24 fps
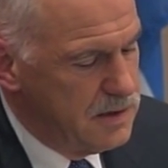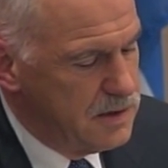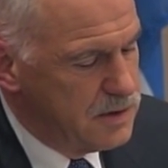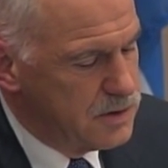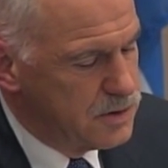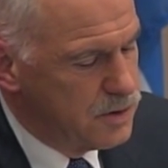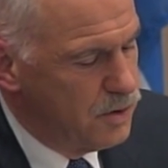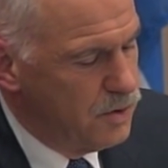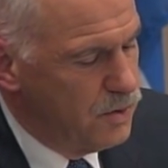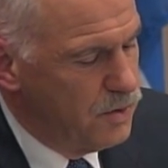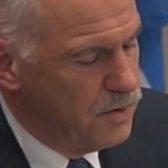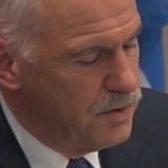
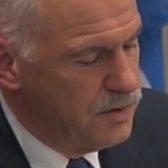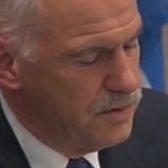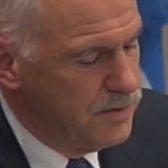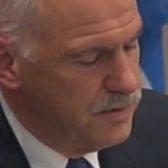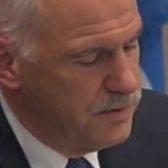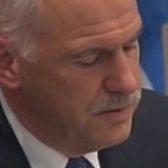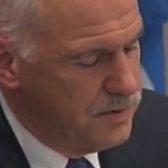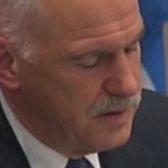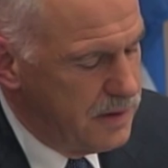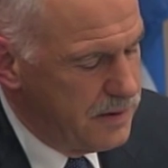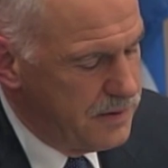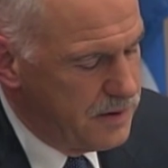So
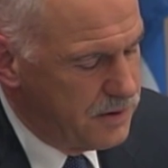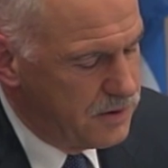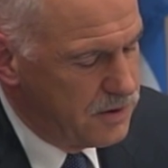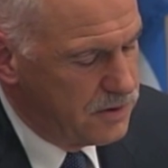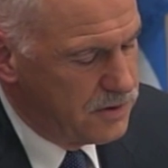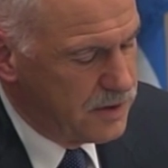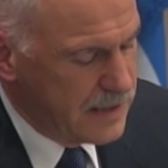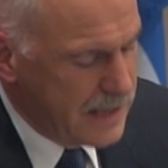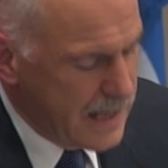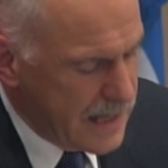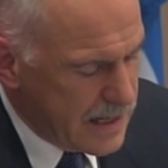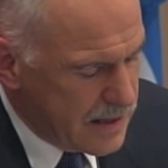this
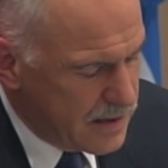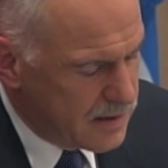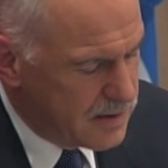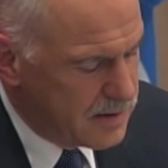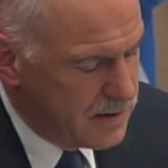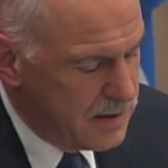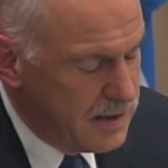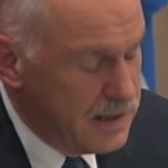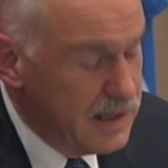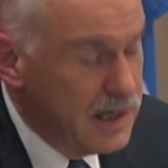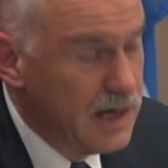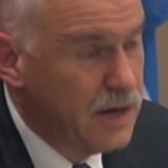is again
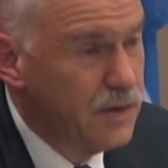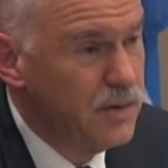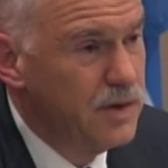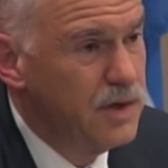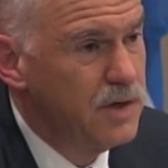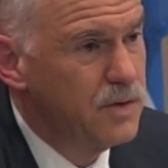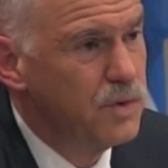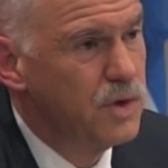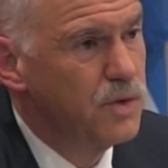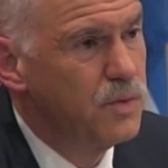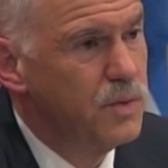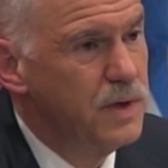an
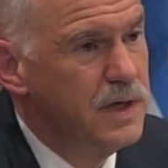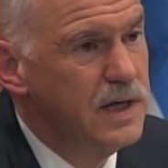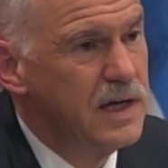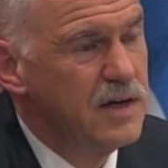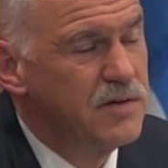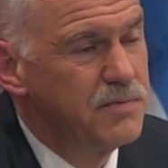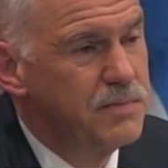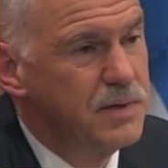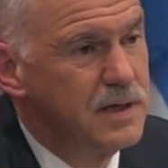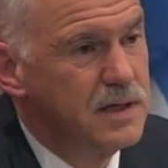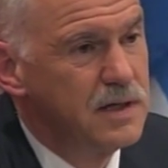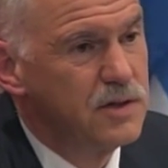area where we
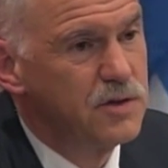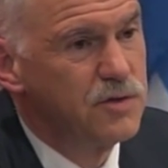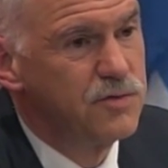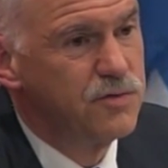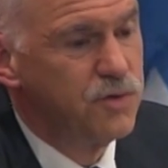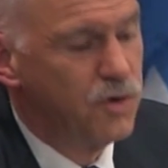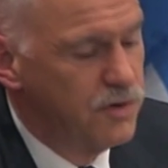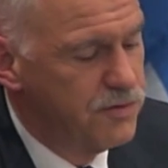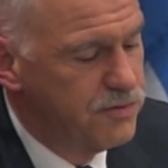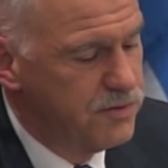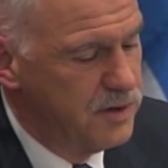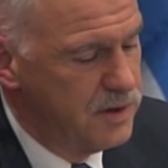have been at the
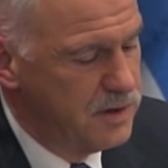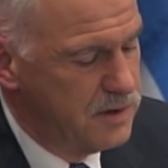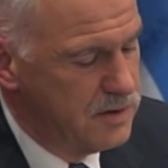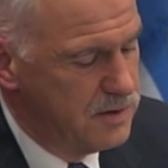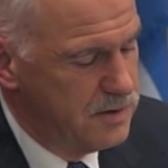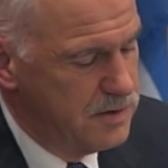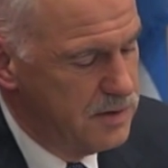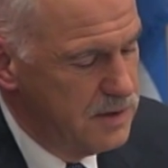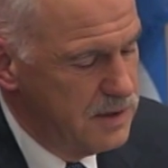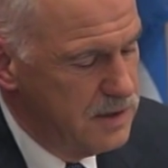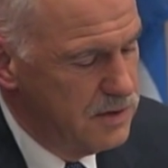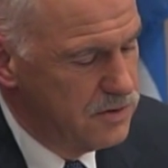forefront.
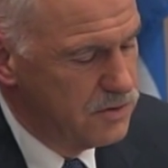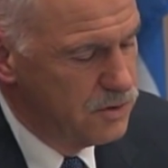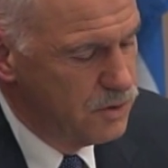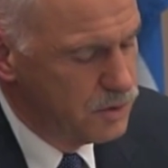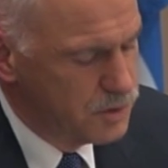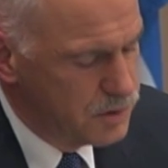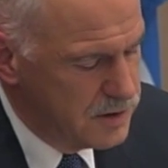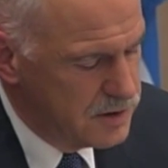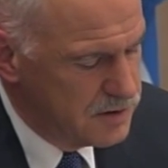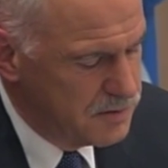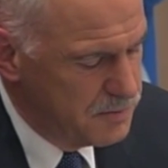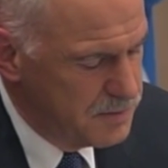The
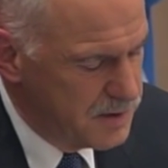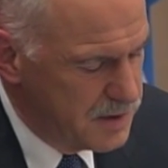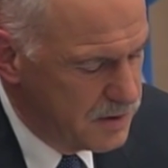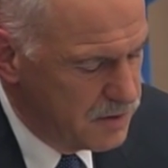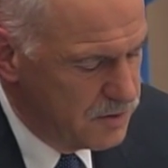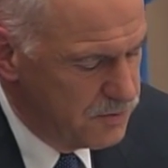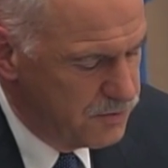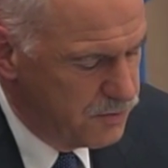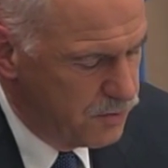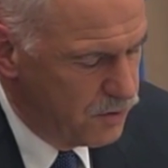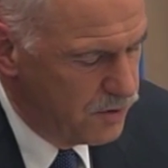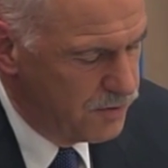socialists have been
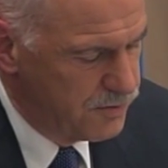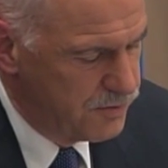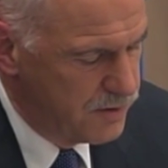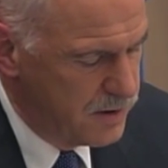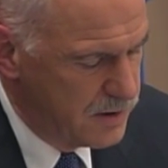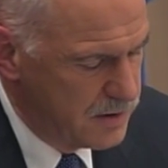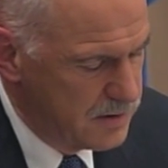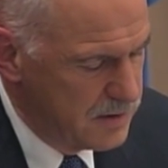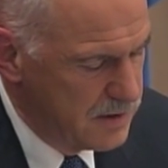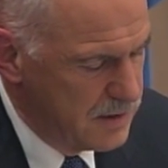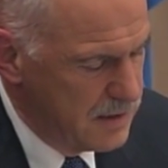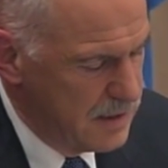at the
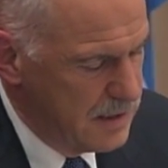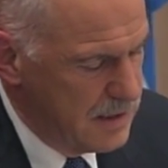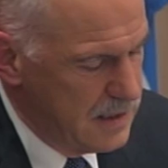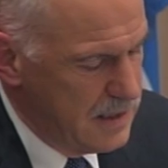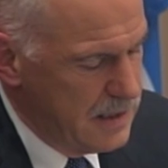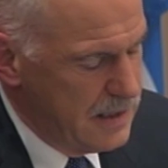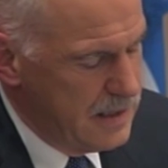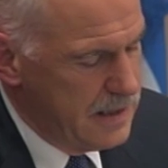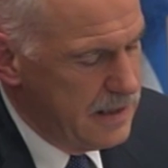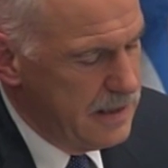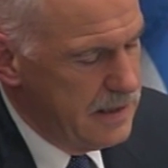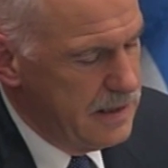forefront
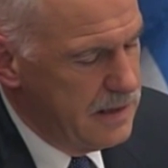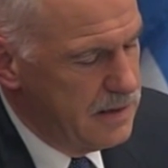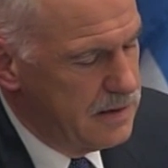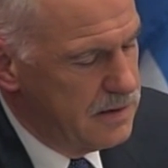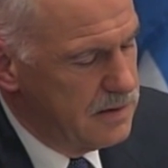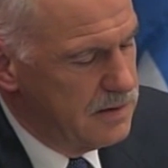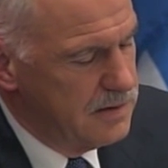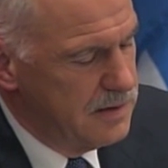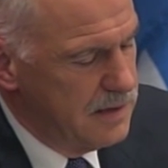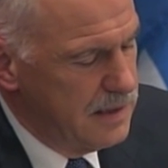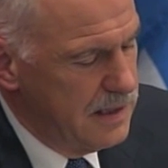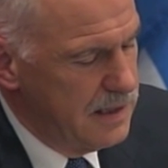
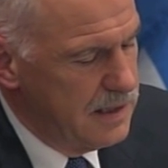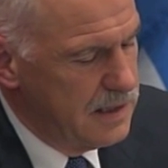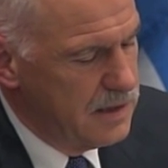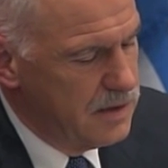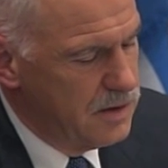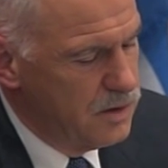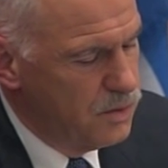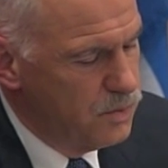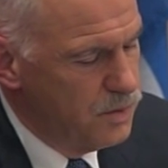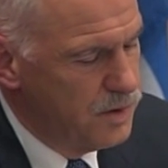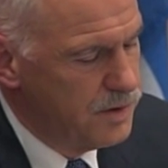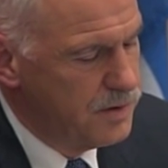in
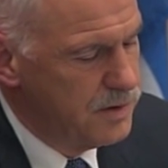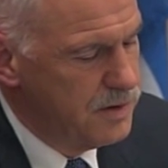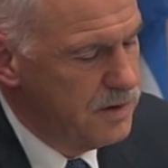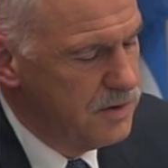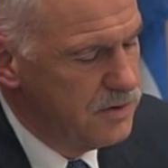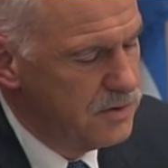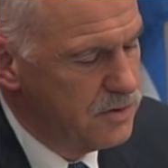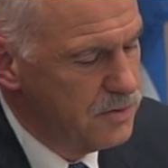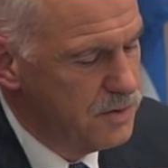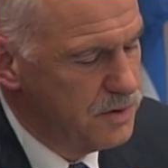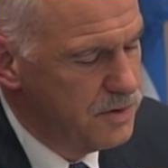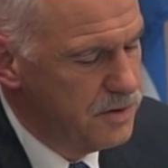dealing with
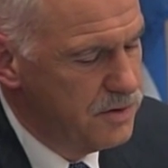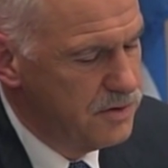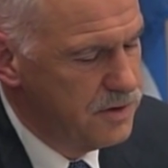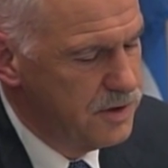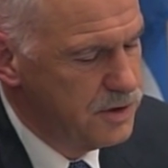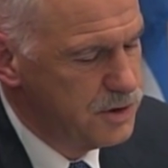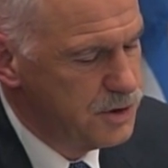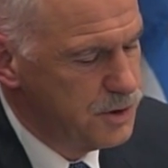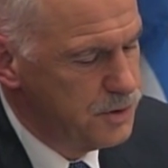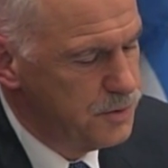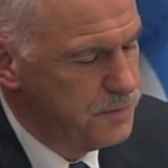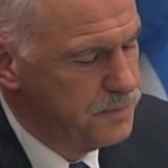this
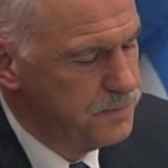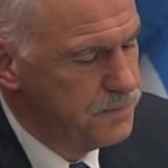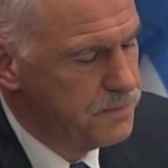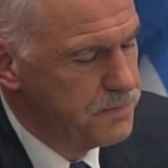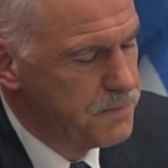issue.